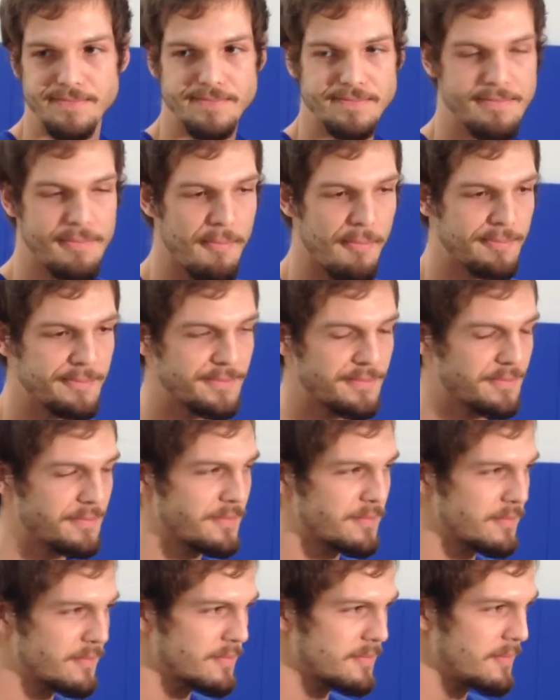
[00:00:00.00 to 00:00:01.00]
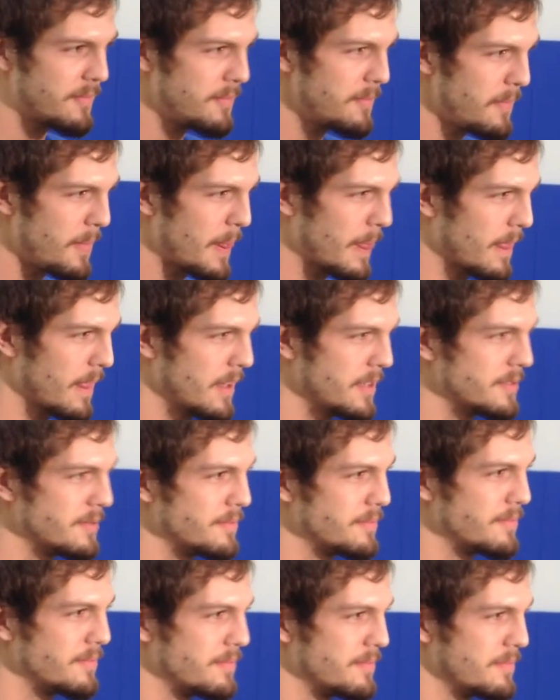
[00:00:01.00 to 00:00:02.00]
What about going on the road at Seton
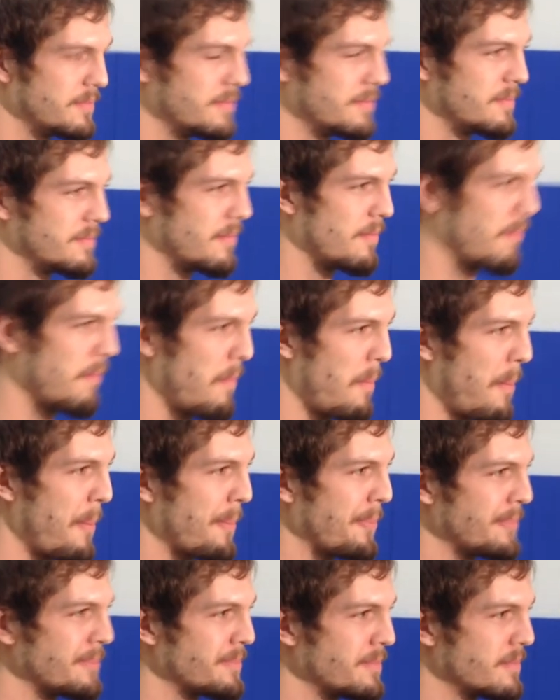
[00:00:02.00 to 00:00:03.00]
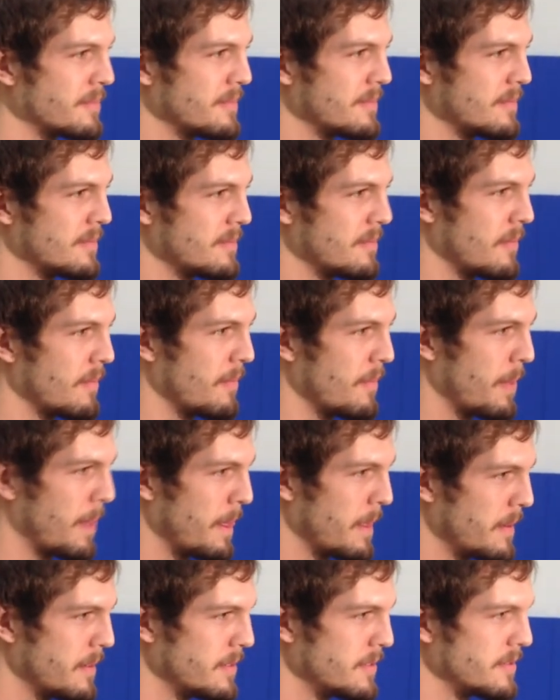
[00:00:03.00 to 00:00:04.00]
Hall? got that win on the road
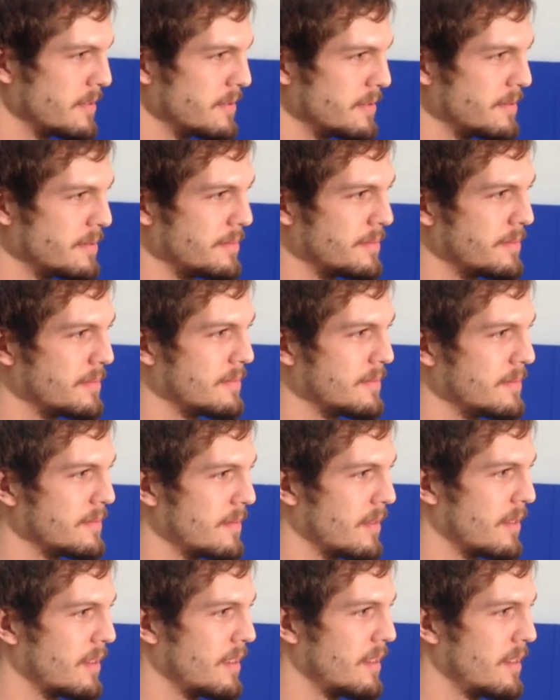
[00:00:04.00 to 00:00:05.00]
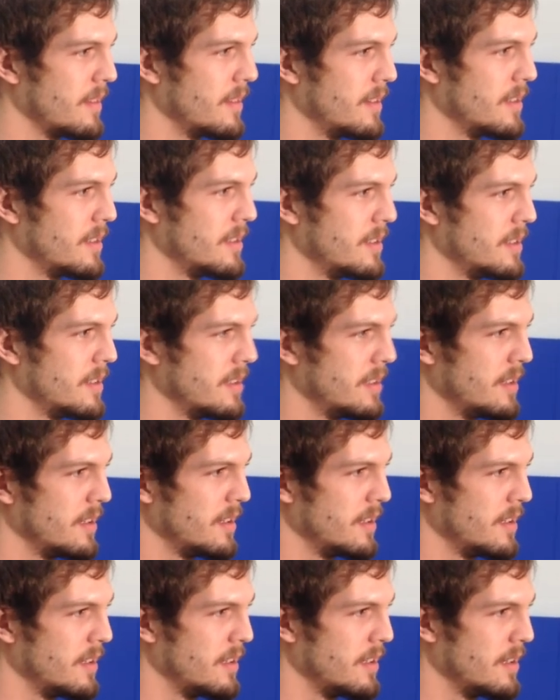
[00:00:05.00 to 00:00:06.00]
at DePaul. Has this team got
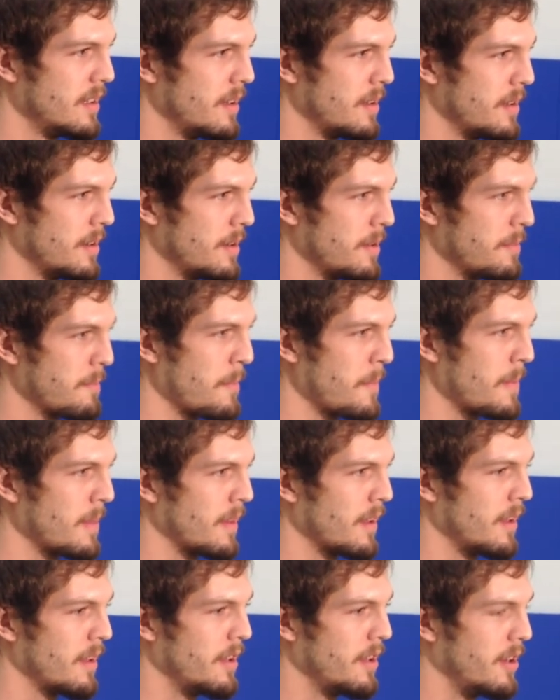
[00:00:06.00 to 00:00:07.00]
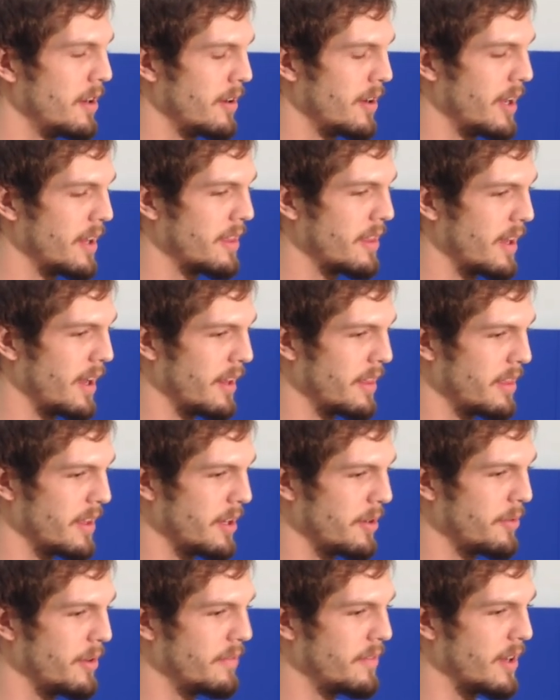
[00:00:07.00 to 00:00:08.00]
some new confidence now? You know, I, I
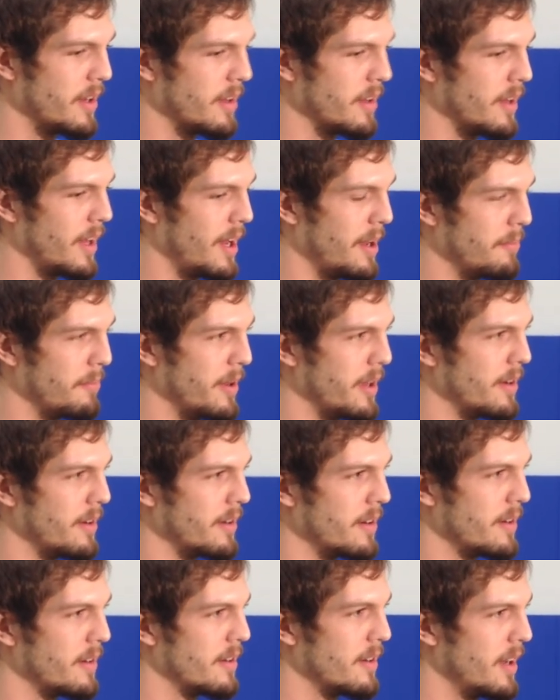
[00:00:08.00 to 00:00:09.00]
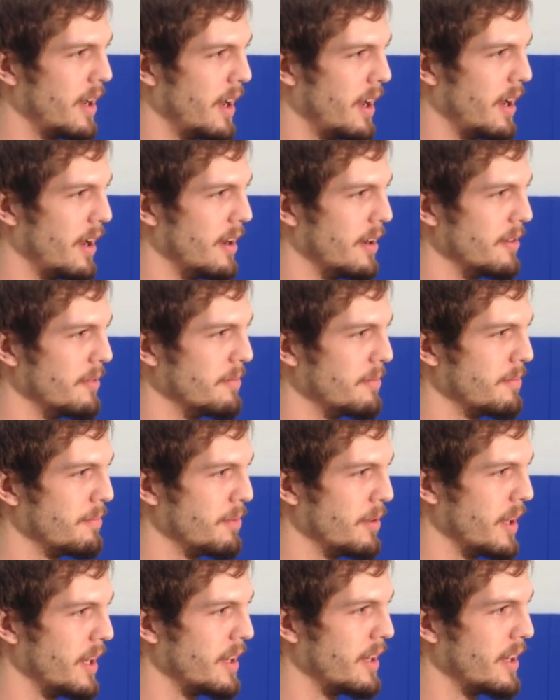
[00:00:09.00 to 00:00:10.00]
think we've done a lot better um,
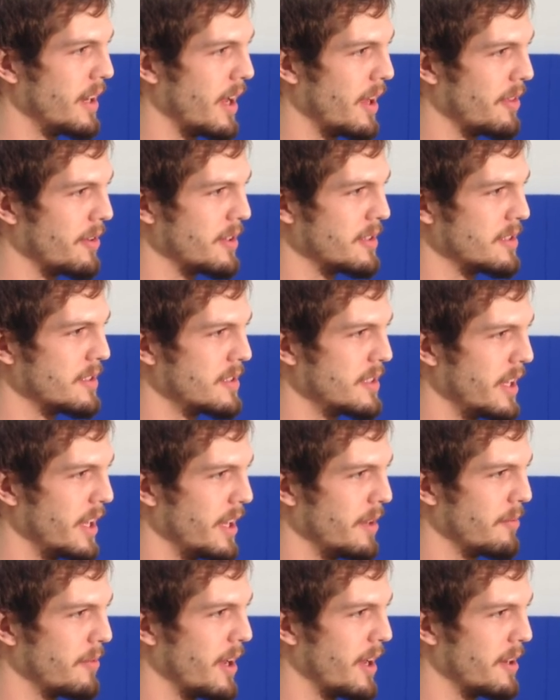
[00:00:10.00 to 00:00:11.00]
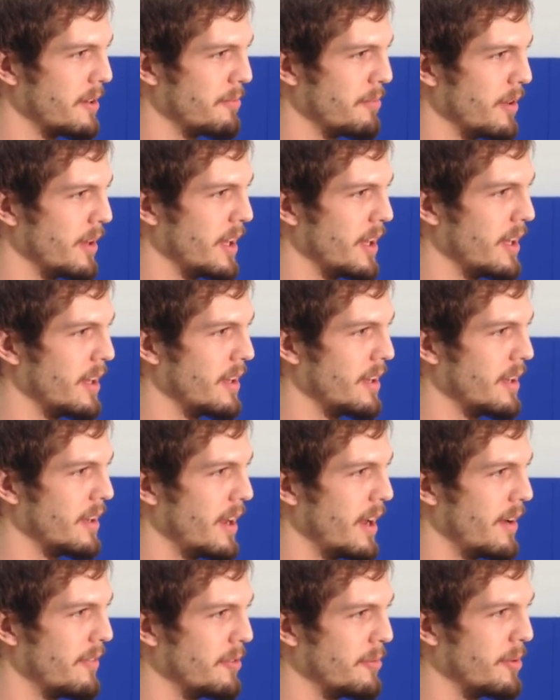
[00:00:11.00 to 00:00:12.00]
playing together as a team, kind of playing
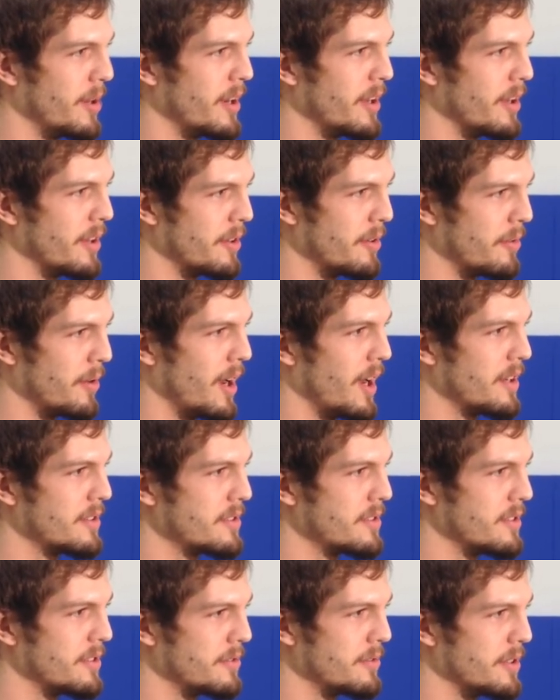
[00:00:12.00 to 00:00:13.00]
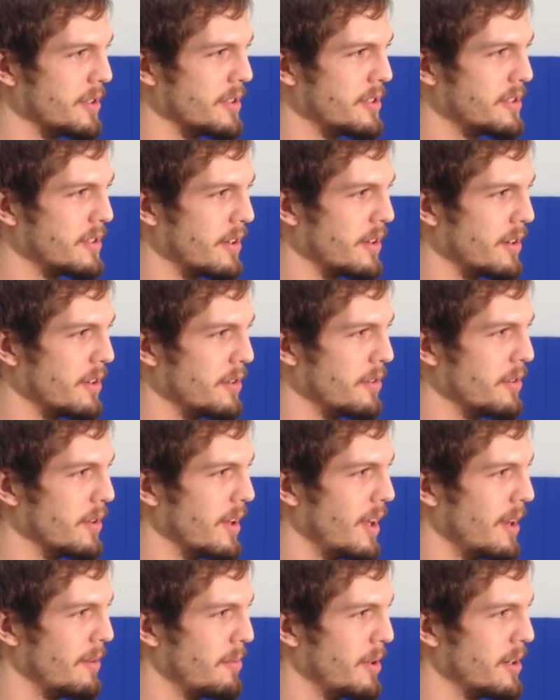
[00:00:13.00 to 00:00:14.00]
everybody on the roster is really starting to do a
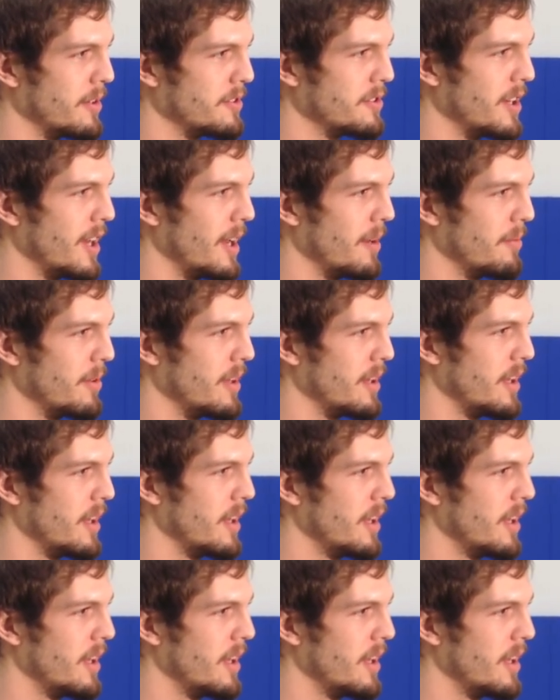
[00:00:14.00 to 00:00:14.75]
lot better job at